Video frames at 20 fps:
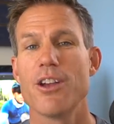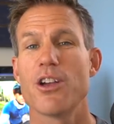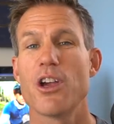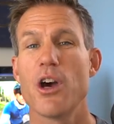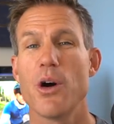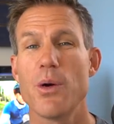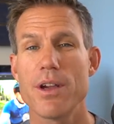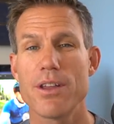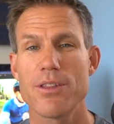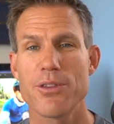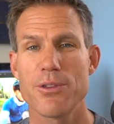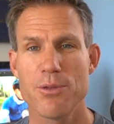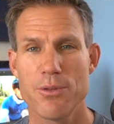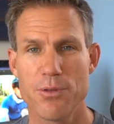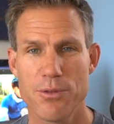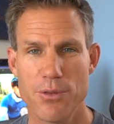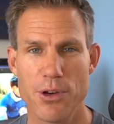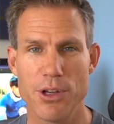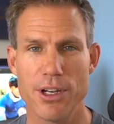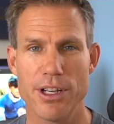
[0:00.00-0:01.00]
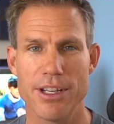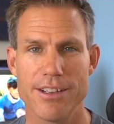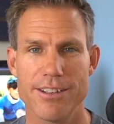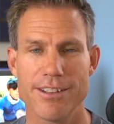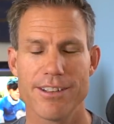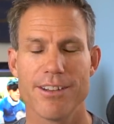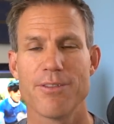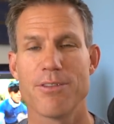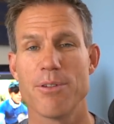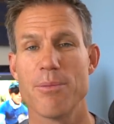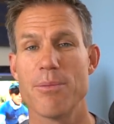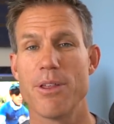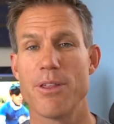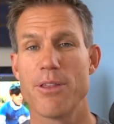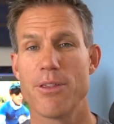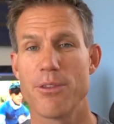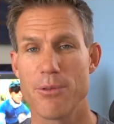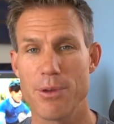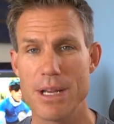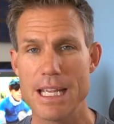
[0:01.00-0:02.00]
going through footage from the
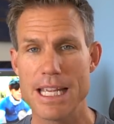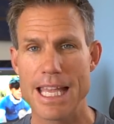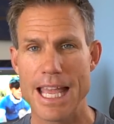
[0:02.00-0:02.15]
3